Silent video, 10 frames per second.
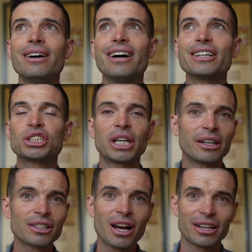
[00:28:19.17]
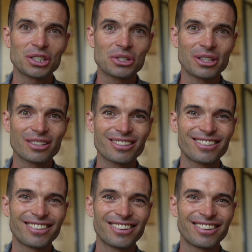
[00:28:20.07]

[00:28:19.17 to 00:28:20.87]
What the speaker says: a shared consciousness,